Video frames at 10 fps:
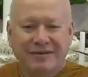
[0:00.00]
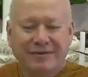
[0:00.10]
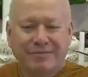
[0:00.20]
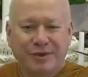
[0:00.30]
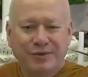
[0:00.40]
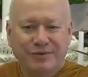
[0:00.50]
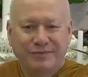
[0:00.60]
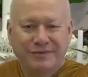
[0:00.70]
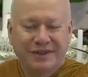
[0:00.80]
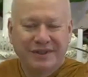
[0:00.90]

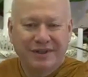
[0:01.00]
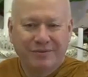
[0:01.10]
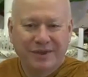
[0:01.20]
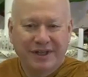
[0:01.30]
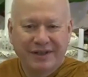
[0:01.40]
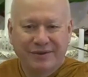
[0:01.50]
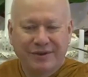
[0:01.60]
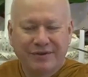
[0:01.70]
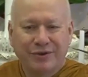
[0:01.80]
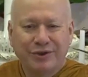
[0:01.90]
moved away or
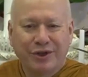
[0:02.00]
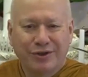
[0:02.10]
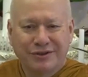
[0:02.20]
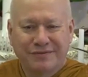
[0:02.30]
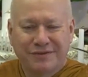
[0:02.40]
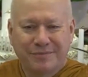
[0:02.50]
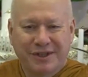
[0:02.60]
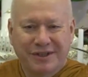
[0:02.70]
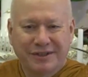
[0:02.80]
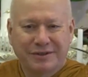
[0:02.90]
lost from
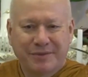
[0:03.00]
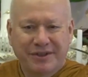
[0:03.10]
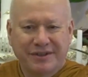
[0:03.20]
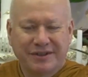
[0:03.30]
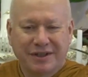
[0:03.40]
our experience,